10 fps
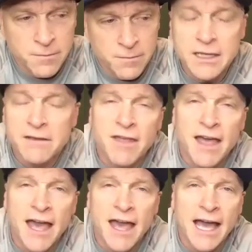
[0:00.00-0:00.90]
I
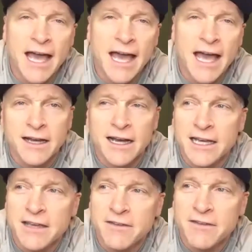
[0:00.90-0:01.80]
believe that
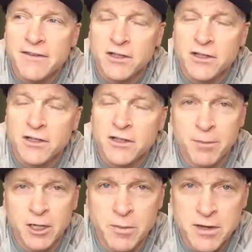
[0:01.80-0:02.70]
uh, if you're
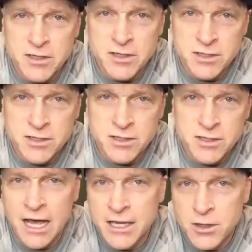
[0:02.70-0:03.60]
driven purpose
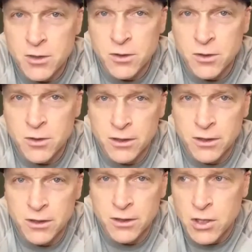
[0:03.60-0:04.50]
and you align
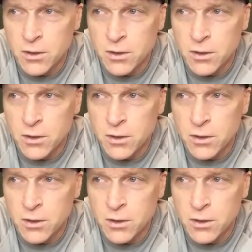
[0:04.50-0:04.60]
your